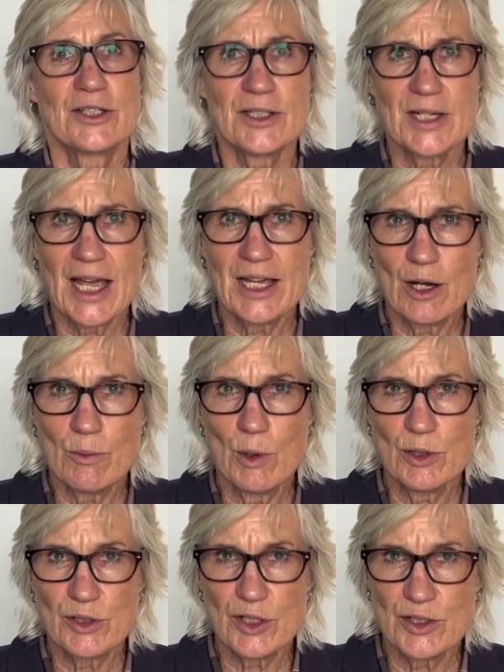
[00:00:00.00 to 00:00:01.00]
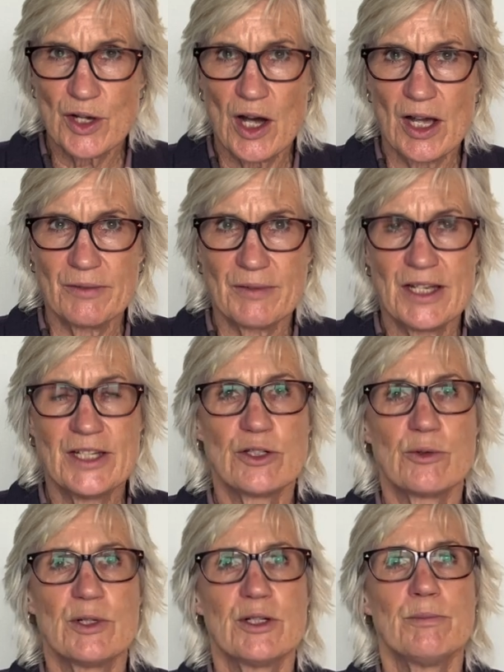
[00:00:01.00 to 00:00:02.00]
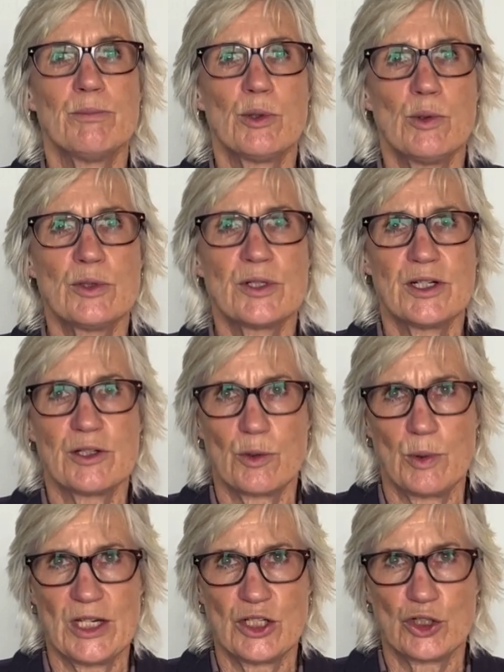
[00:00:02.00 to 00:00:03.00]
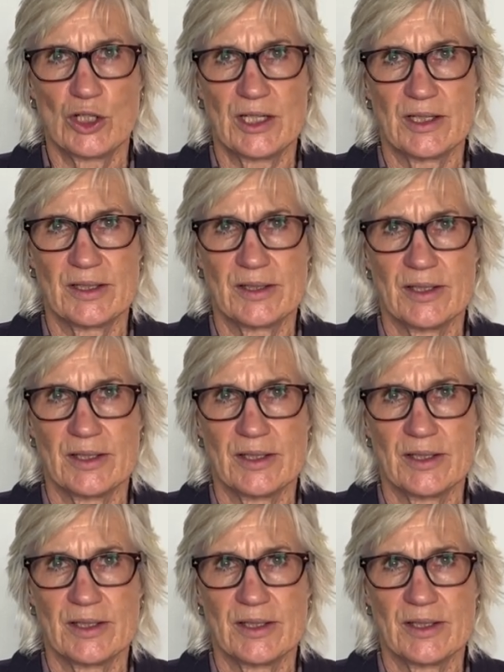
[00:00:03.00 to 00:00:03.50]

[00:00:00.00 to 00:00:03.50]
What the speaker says: Today I want to dive into an important question.